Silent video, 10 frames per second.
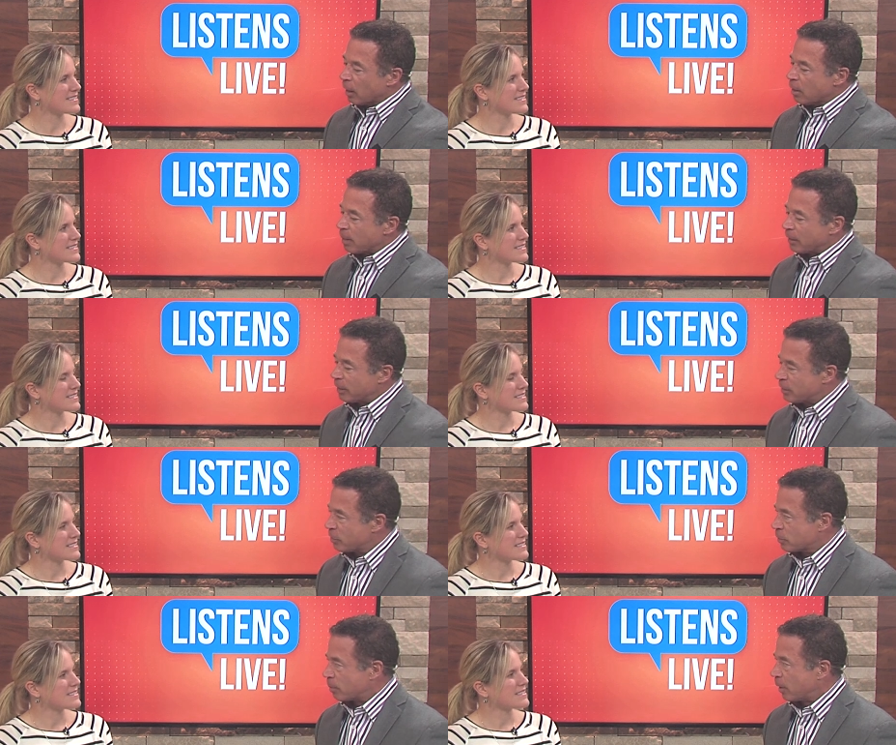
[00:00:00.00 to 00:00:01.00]
Speaker 1: a lot about
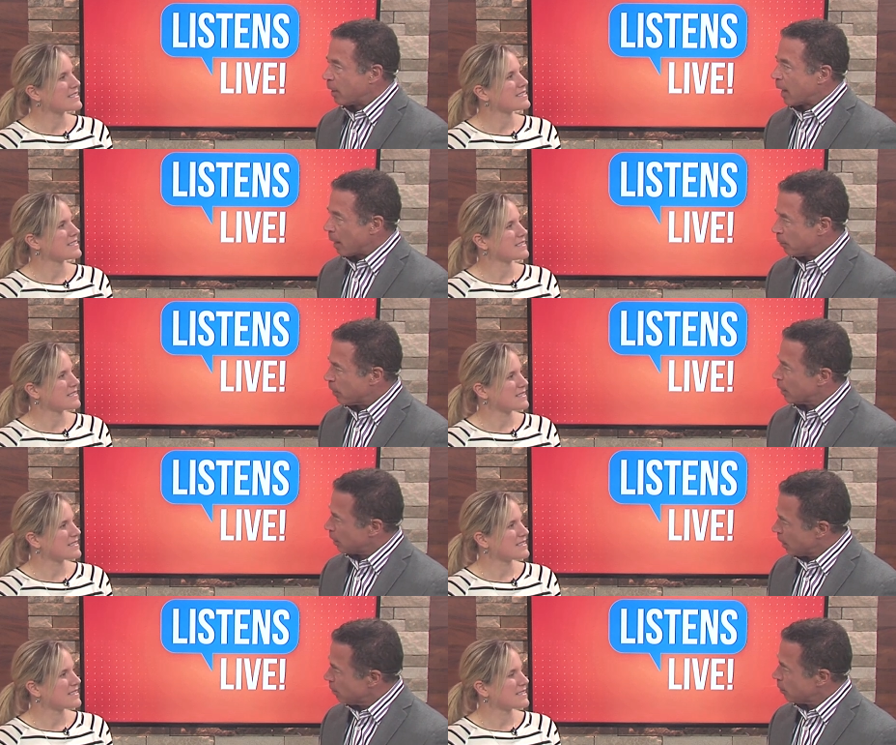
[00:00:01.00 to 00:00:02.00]
dentures, but I would think a
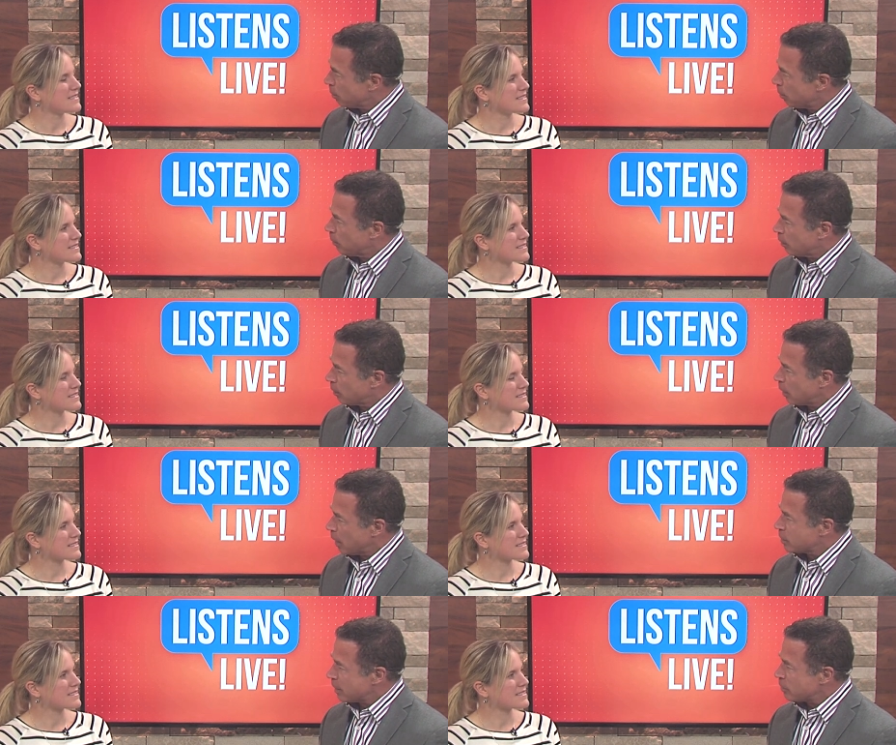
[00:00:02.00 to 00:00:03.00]
lot of your, your
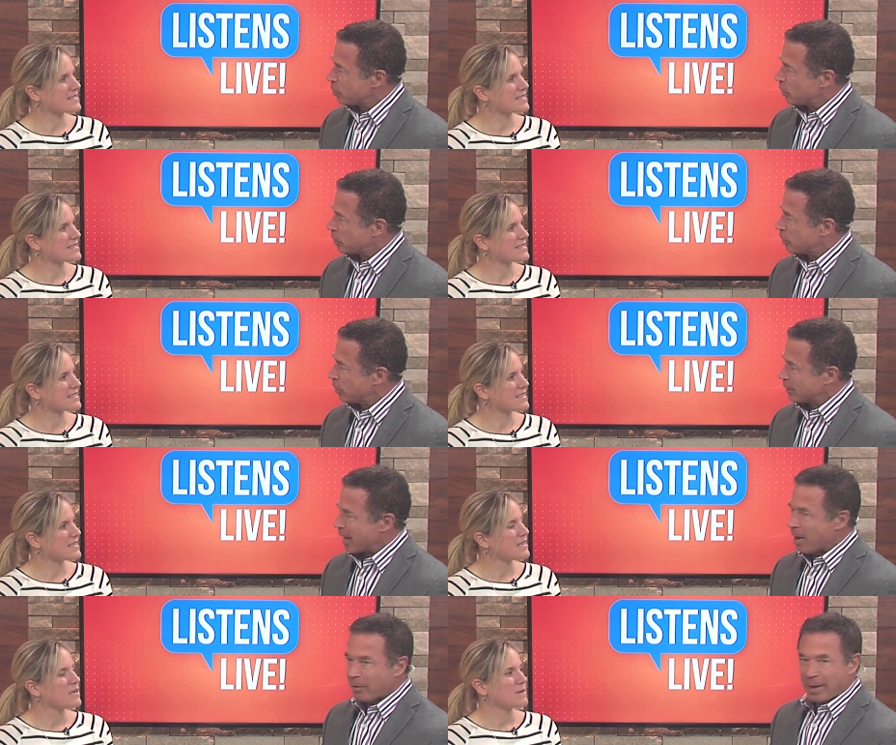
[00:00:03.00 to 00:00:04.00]
clients, that's their concern is
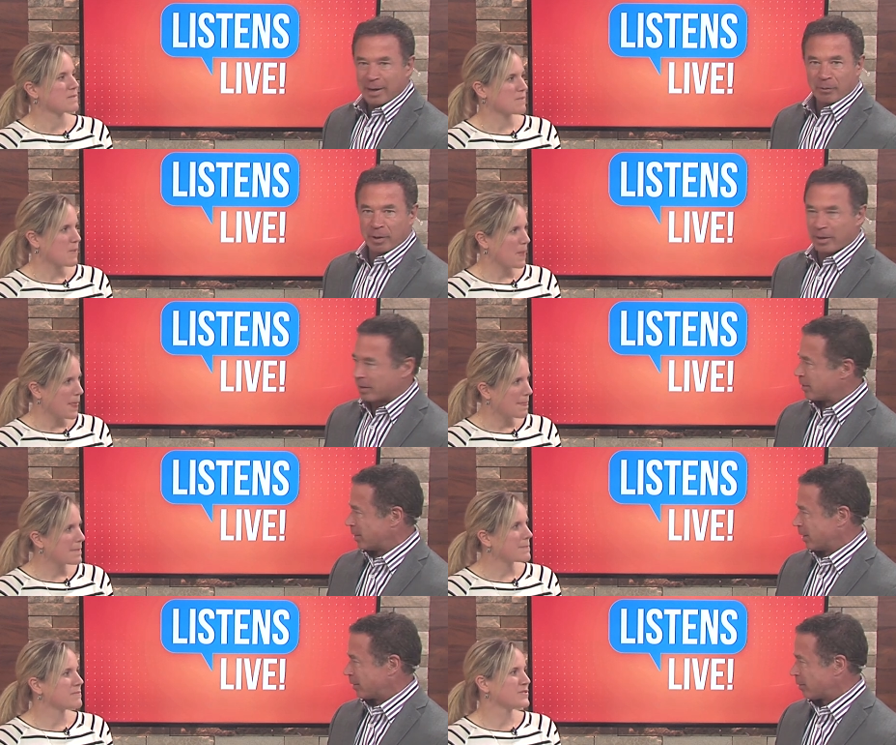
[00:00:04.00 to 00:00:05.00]
how do I get rid of these
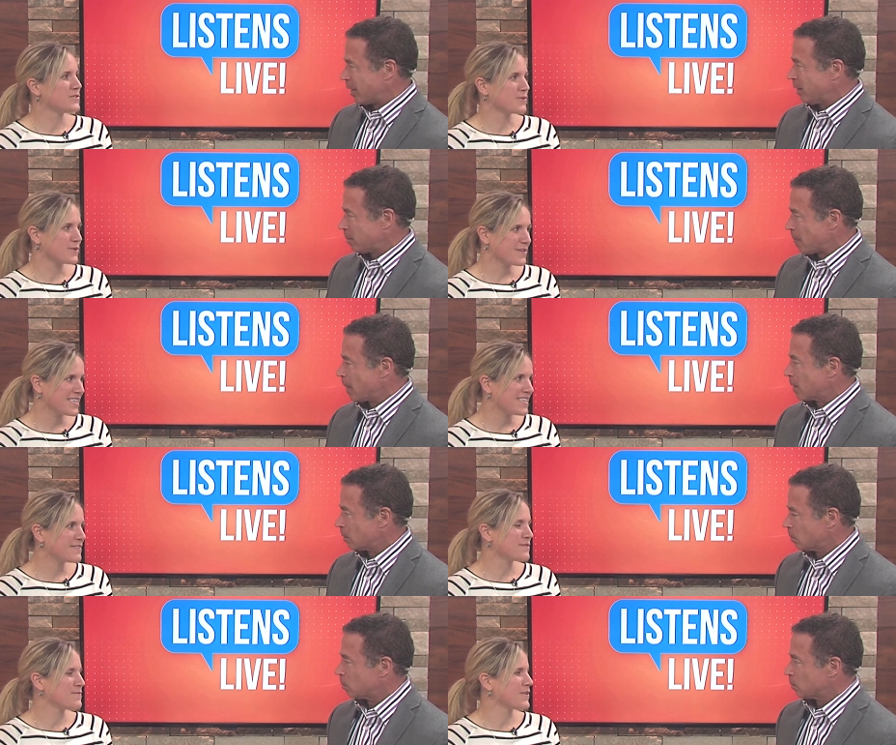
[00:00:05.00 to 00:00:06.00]
things, right?
Speaker 2: Majority of
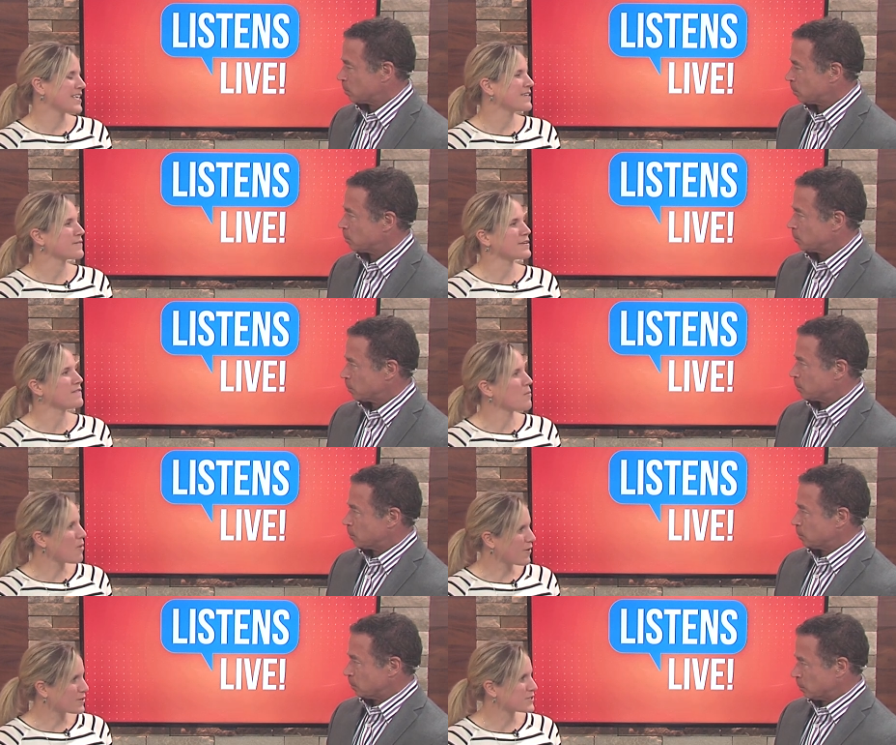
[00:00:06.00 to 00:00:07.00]
them want to get rid of a
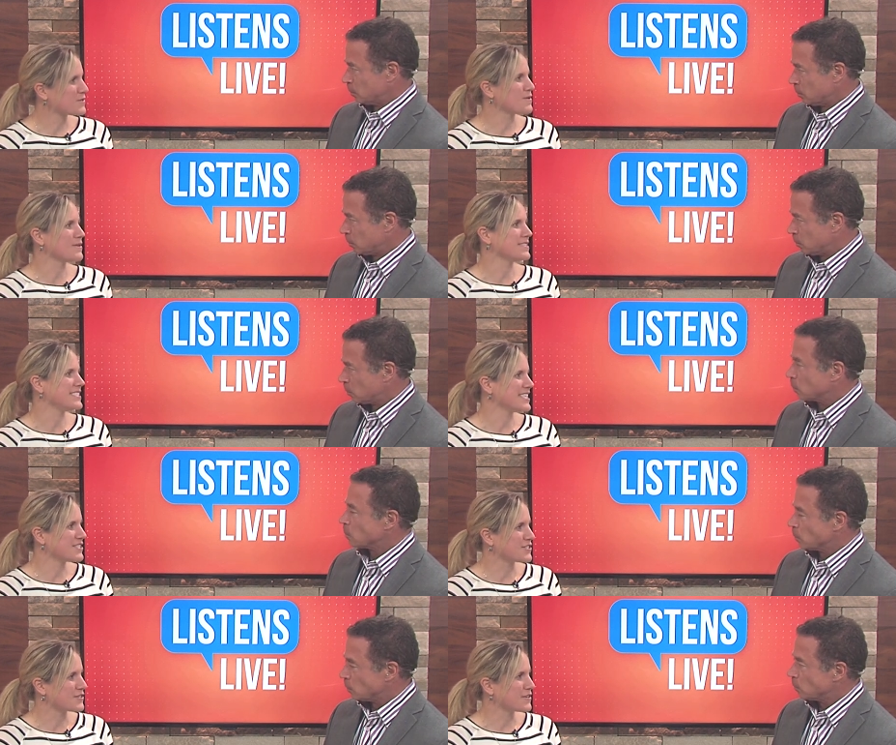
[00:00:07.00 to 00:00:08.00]
partial, a denture,
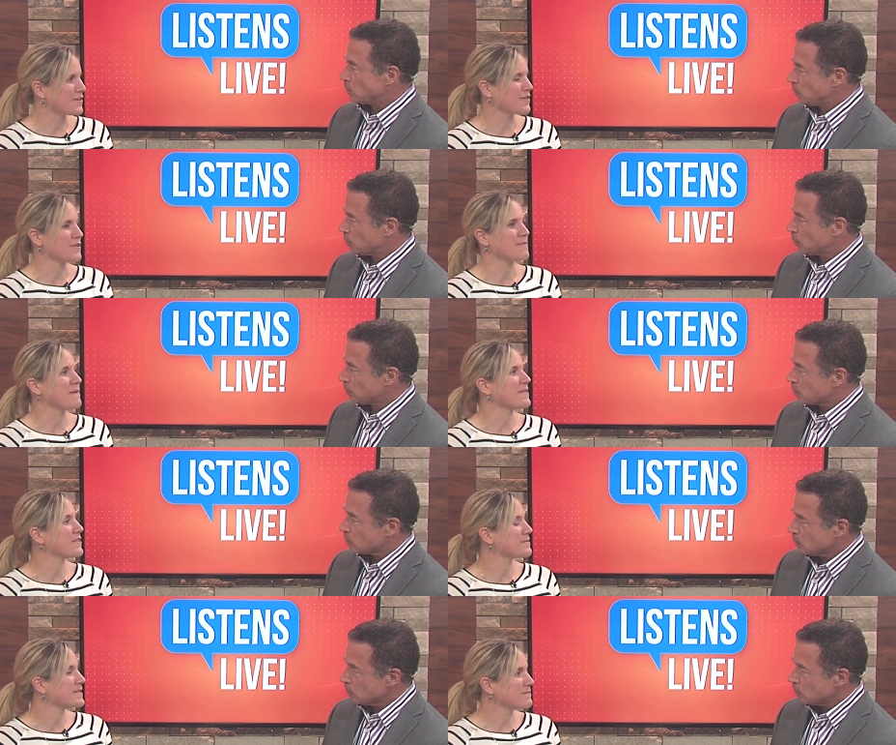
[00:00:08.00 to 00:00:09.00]
or maybe they're